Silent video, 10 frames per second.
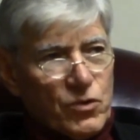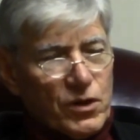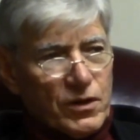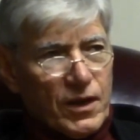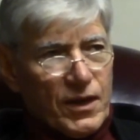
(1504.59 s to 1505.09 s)

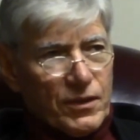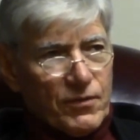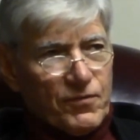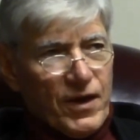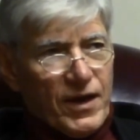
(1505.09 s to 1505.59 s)
work
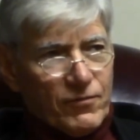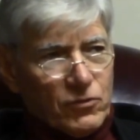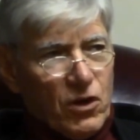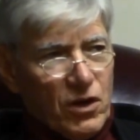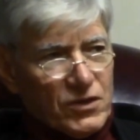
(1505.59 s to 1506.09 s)
and the five
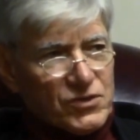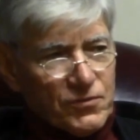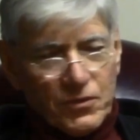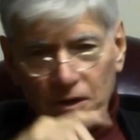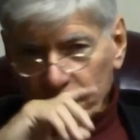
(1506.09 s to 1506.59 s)
laws
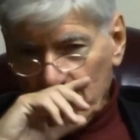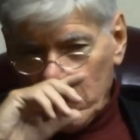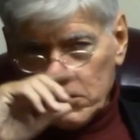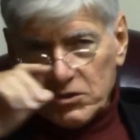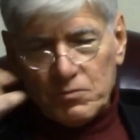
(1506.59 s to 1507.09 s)
of the
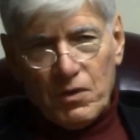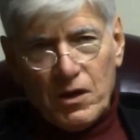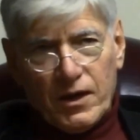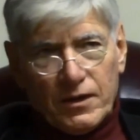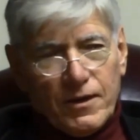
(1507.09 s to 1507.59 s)
unconscious
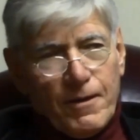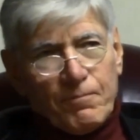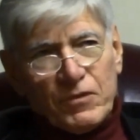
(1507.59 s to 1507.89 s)
mind.